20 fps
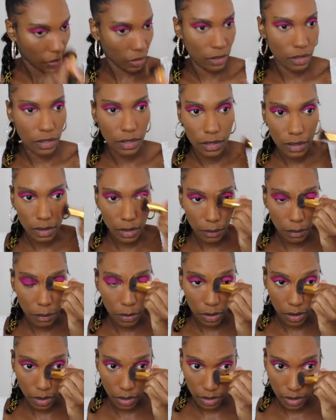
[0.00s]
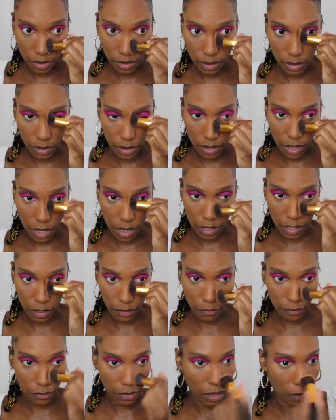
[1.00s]
The simple things in
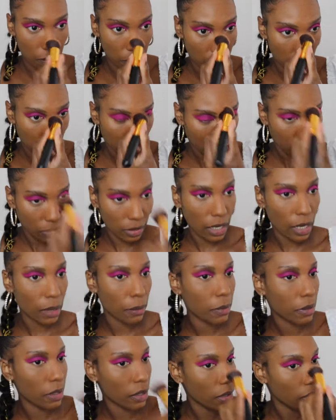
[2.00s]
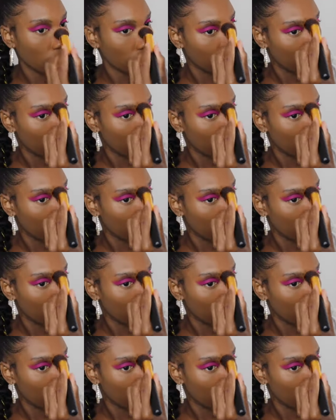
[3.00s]
life that makes us happy.